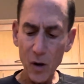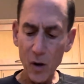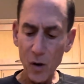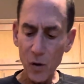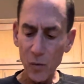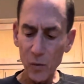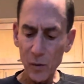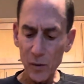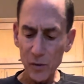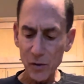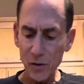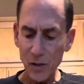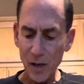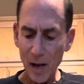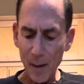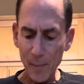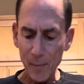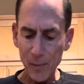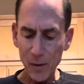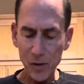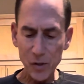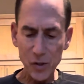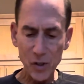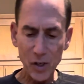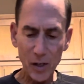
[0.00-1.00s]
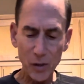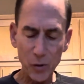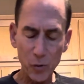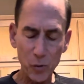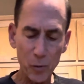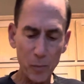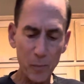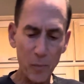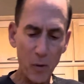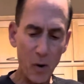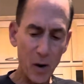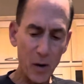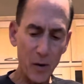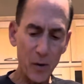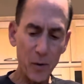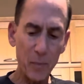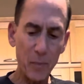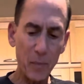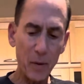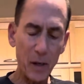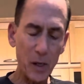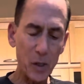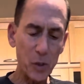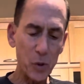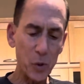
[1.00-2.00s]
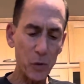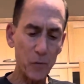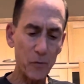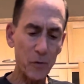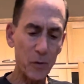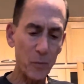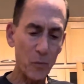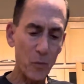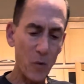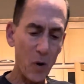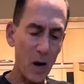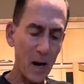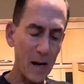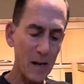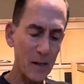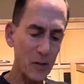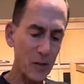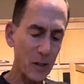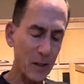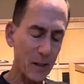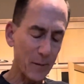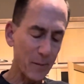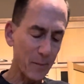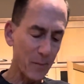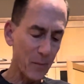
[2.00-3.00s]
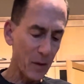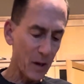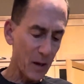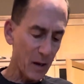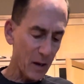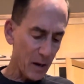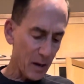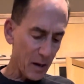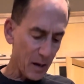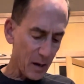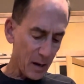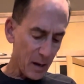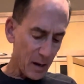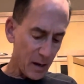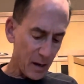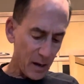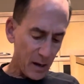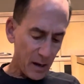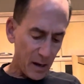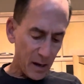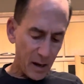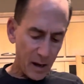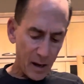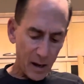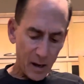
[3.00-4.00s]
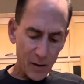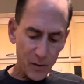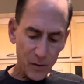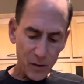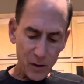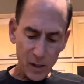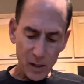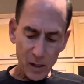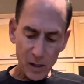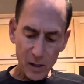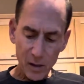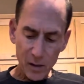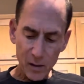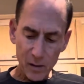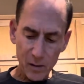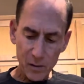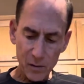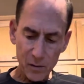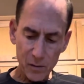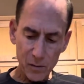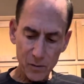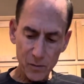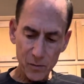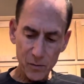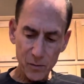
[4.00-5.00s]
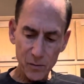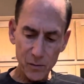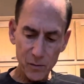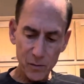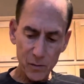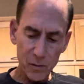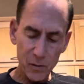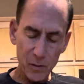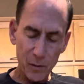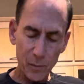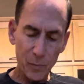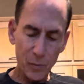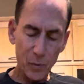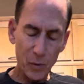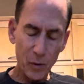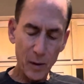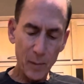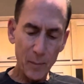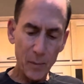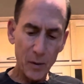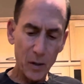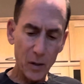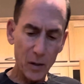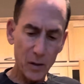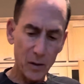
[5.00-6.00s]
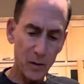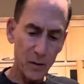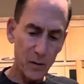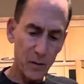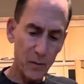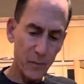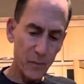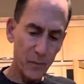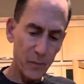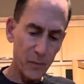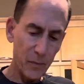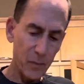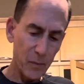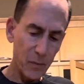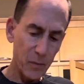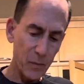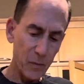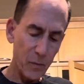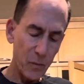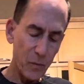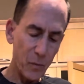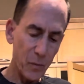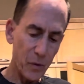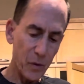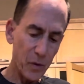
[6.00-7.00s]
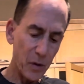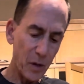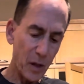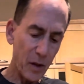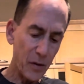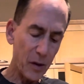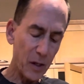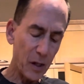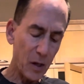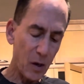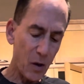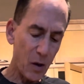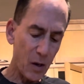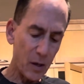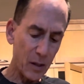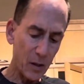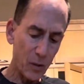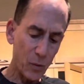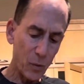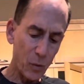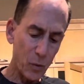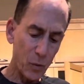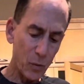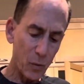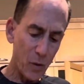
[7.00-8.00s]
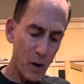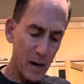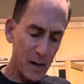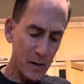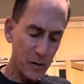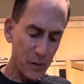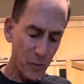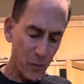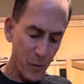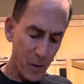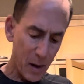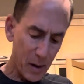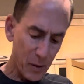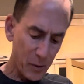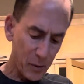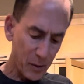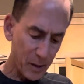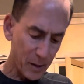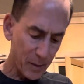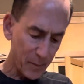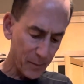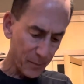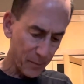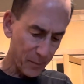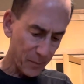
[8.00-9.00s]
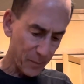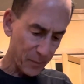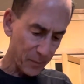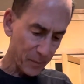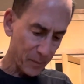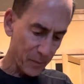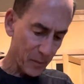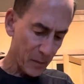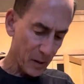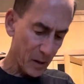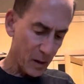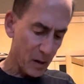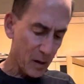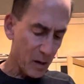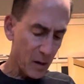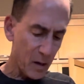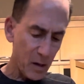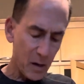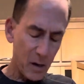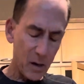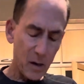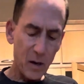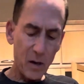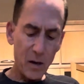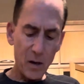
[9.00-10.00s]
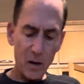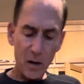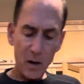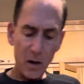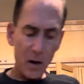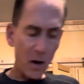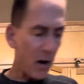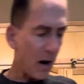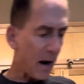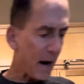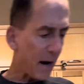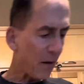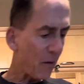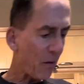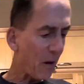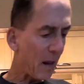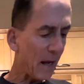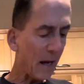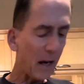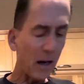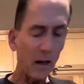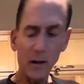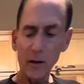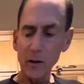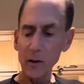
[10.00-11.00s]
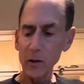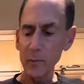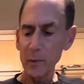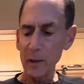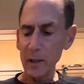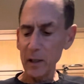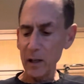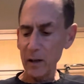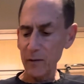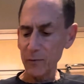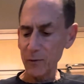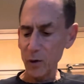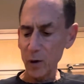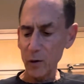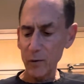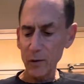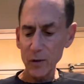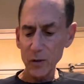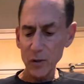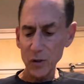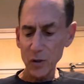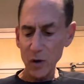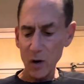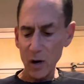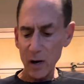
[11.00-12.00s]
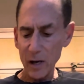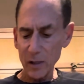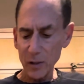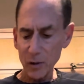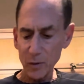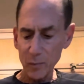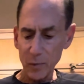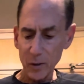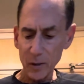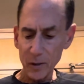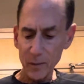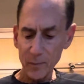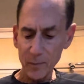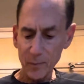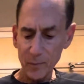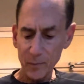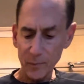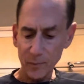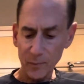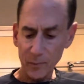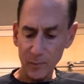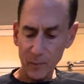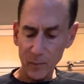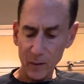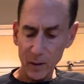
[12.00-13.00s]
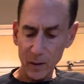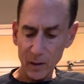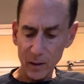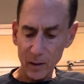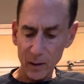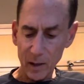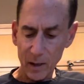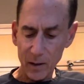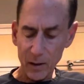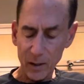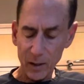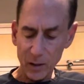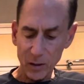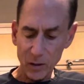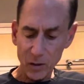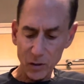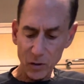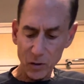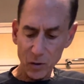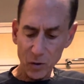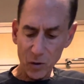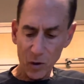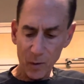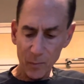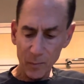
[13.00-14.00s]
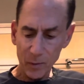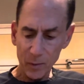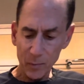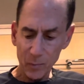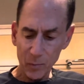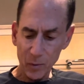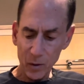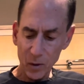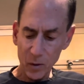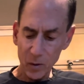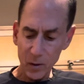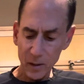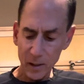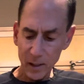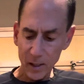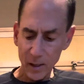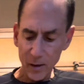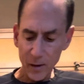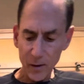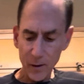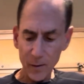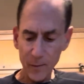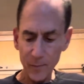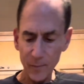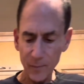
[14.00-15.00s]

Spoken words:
will stop the central part of the pizza from rising, and the perimeter with nothing on it will rise around it. All right, well, I got a little bit leftover sauce, but I think this is all I'm going to put on here.